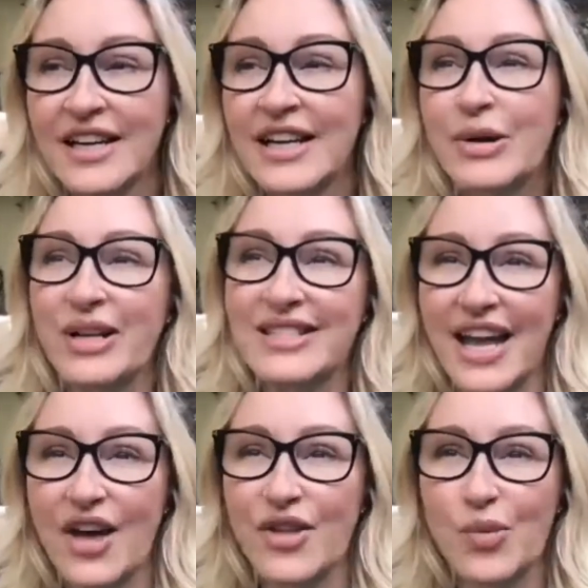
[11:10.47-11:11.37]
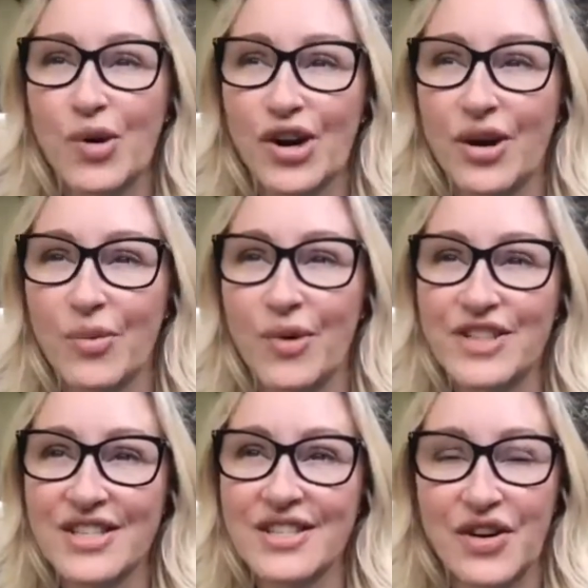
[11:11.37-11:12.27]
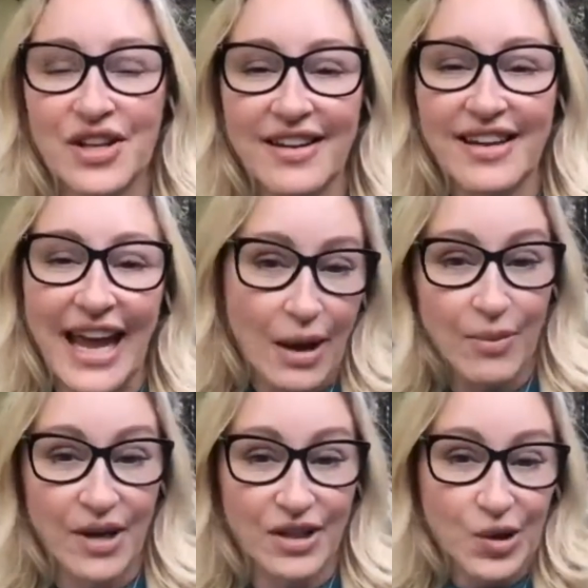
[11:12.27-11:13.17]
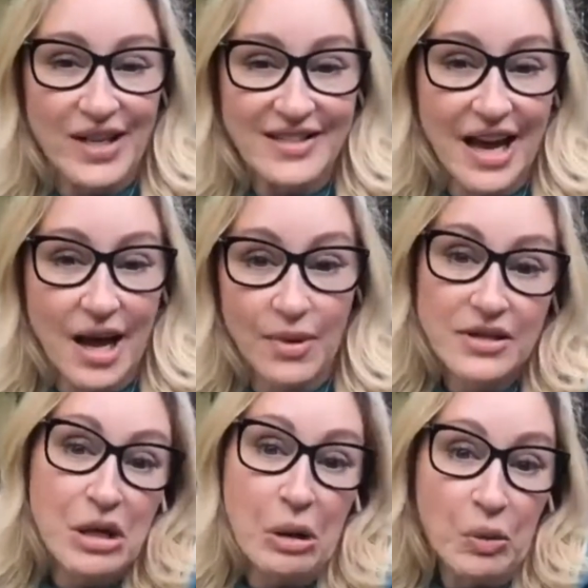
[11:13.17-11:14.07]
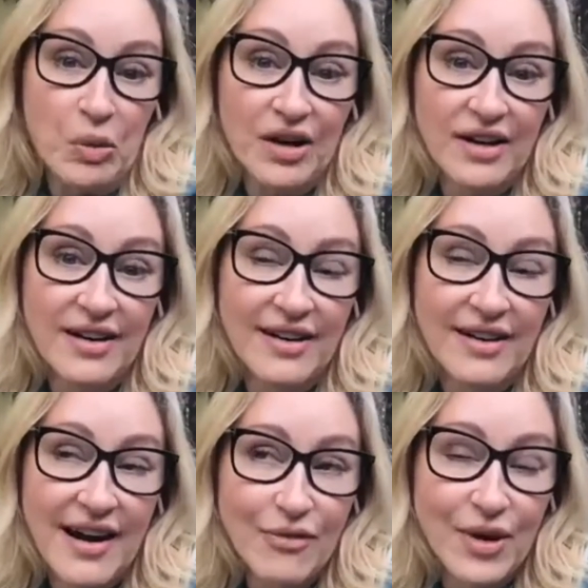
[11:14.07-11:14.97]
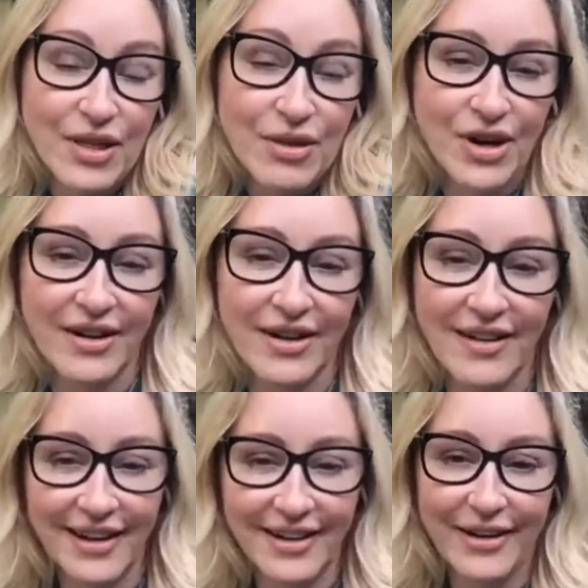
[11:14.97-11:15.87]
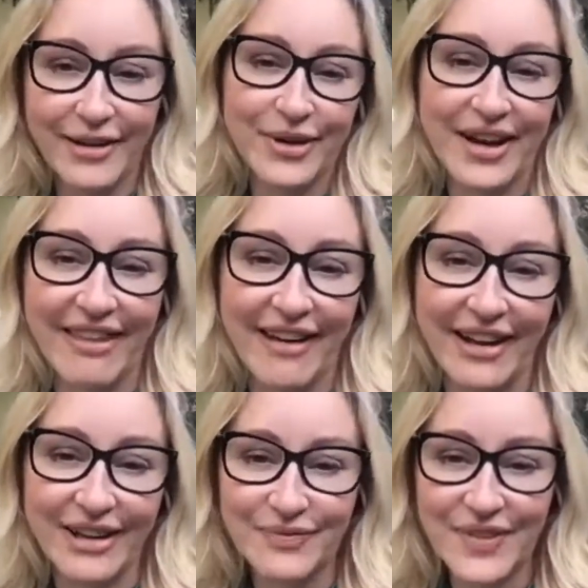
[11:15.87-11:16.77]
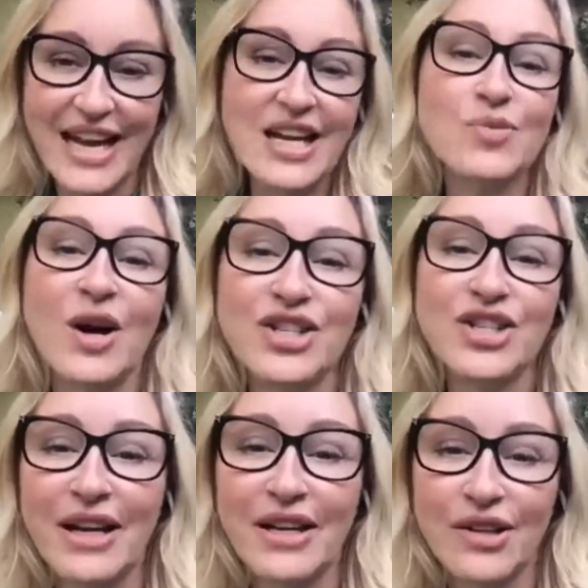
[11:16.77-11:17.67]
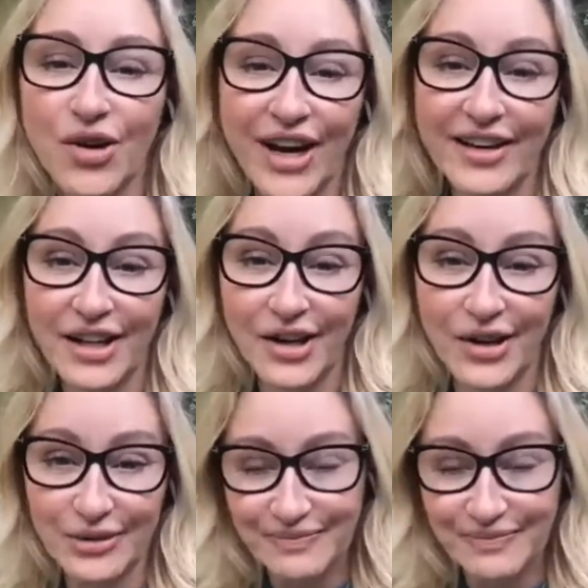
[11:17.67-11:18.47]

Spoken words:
But together we've just started the Gambit, the Queen's Gambit. So we're halfway through it. I'll let you know what I think. And he's watching Mandalorian alone.